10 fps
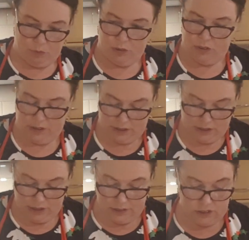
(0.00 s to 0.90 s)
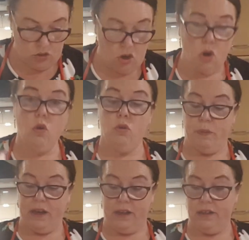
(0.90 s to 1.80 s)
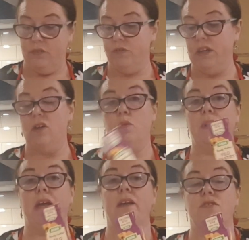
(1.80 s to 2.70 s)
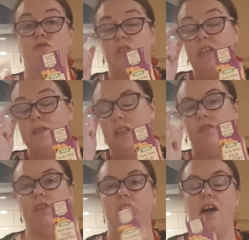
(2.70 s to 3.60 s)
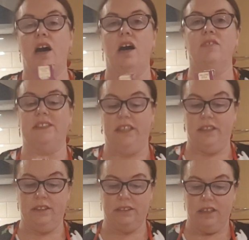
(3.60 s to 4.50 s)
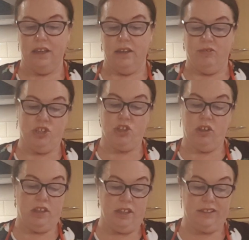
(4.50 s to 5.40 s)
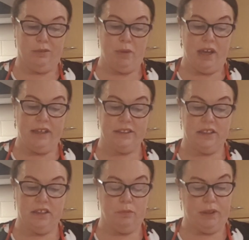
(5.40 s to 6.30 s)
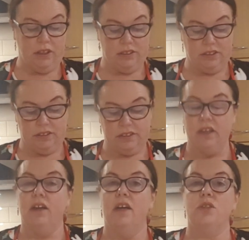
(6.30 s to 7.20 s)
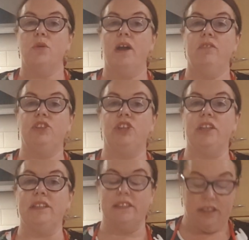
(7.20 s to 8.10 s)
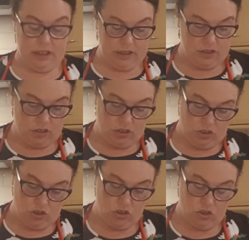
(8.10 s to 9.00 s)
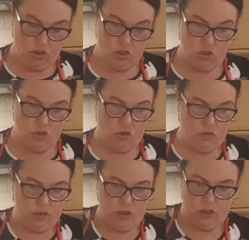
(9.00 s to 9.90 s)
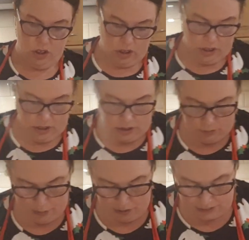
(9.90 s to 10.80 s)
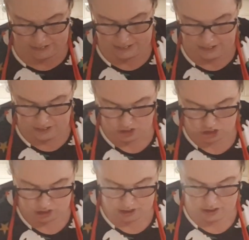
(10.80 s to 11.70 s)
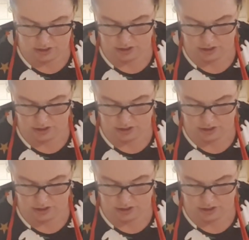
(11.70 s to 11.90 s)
But so a whole packet of phyllo pastry is 7.5 cents, which I think is amazing, because there's 12 sheets in it, so they're just over about a cent a sheet.